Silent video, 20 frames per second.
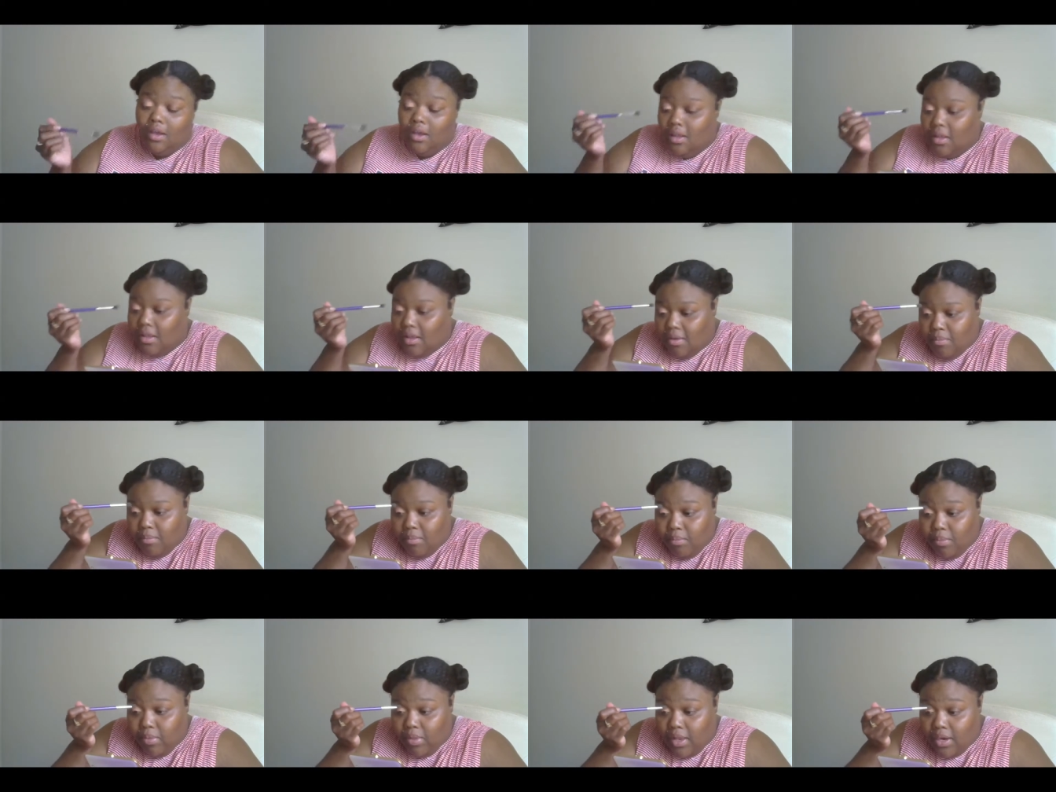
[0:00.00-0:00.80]
clean
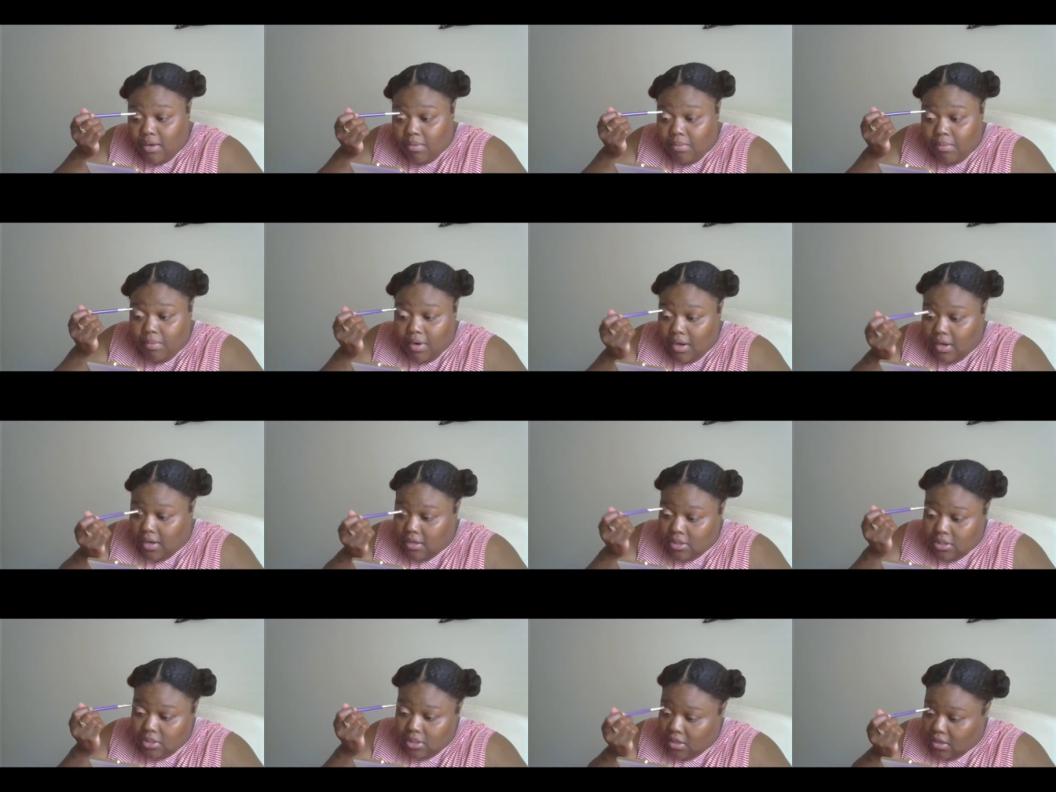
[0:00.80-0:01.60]
blending
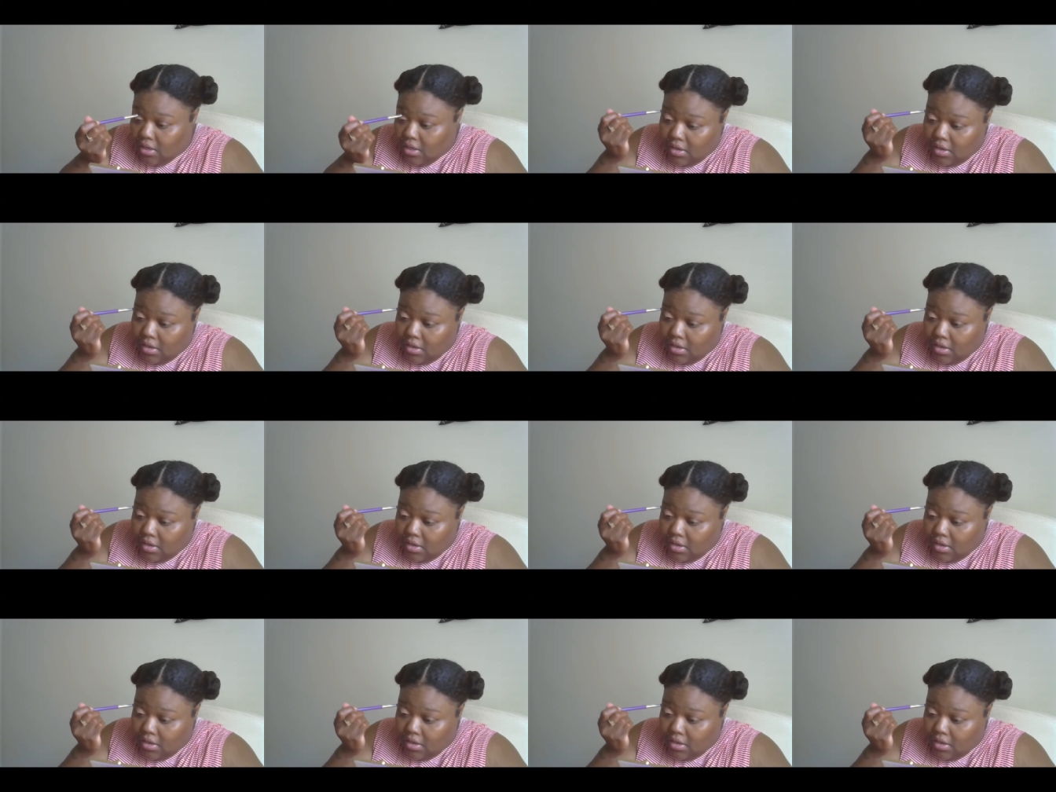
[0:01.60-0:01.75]
brush